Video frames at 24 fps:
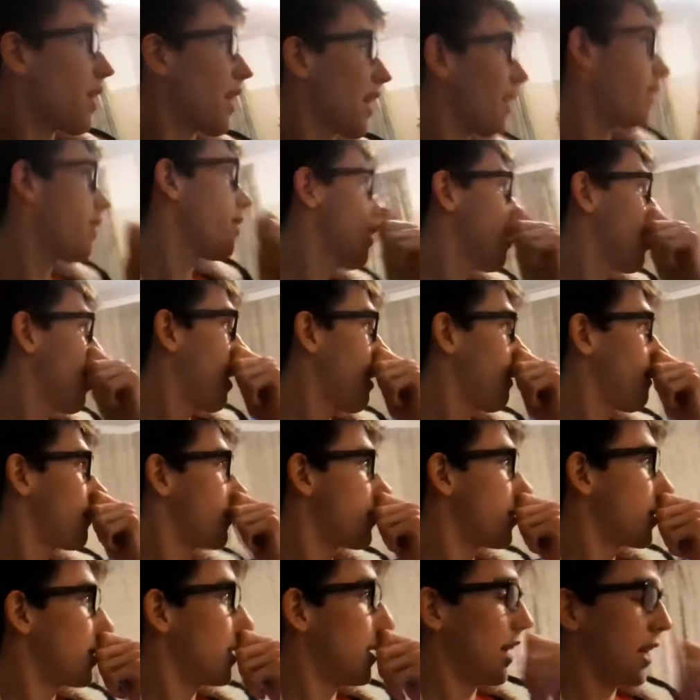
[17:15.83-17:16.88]
think
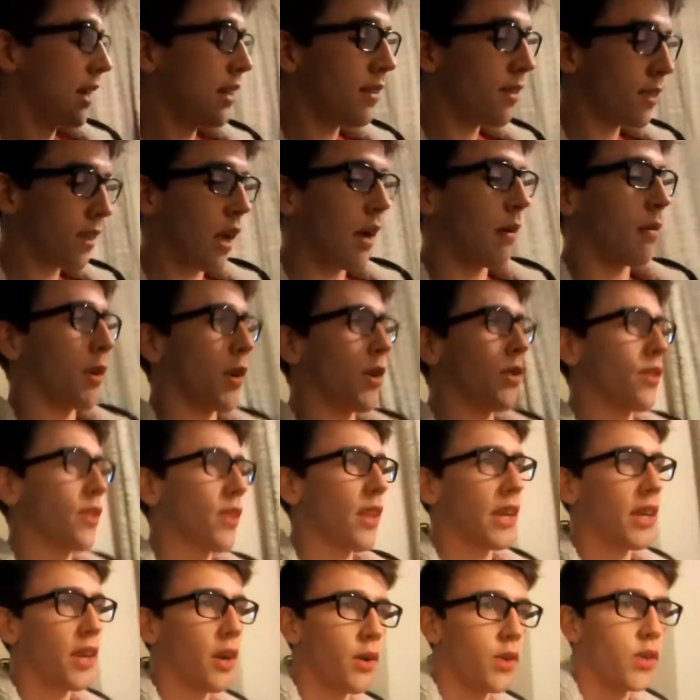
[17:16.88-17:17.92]
after this, I'm going to
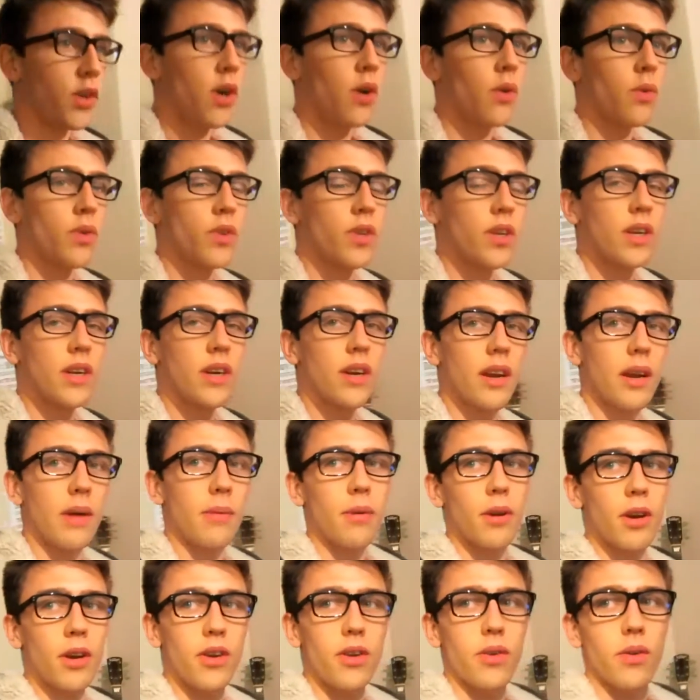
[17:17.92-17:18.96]
then go to alternate, and
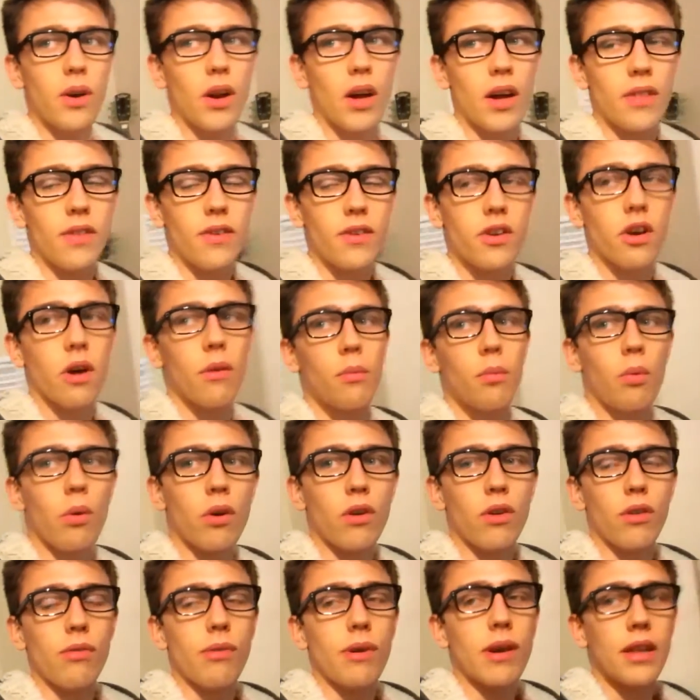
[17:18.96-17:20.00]
I'm going to do like the top
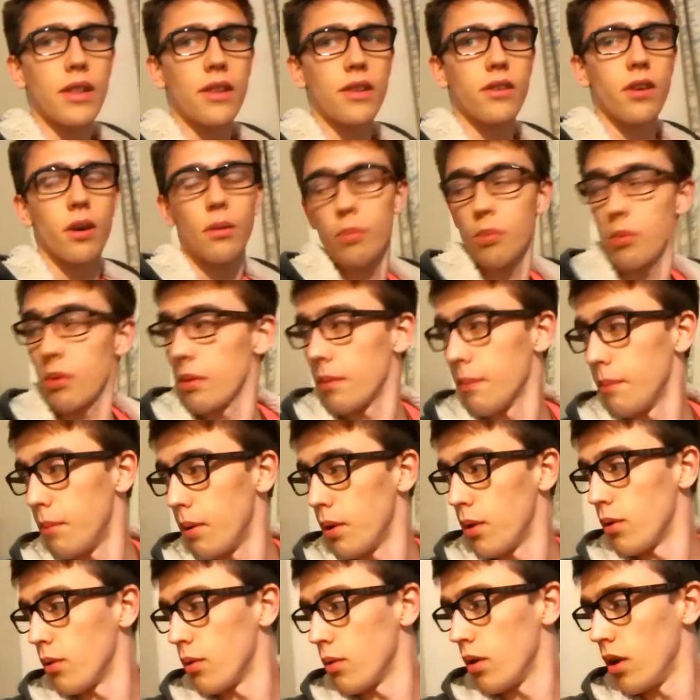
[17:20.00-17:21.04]
one green, the top one
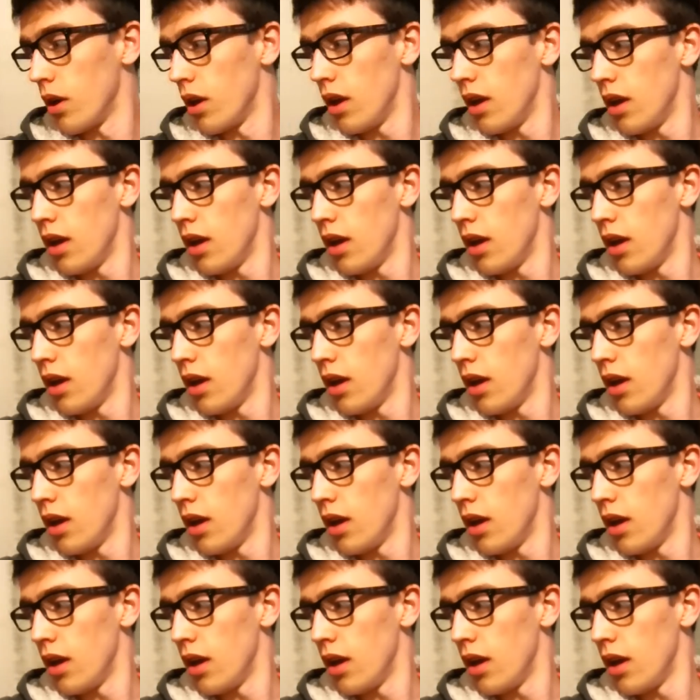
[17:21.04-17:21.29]
blue.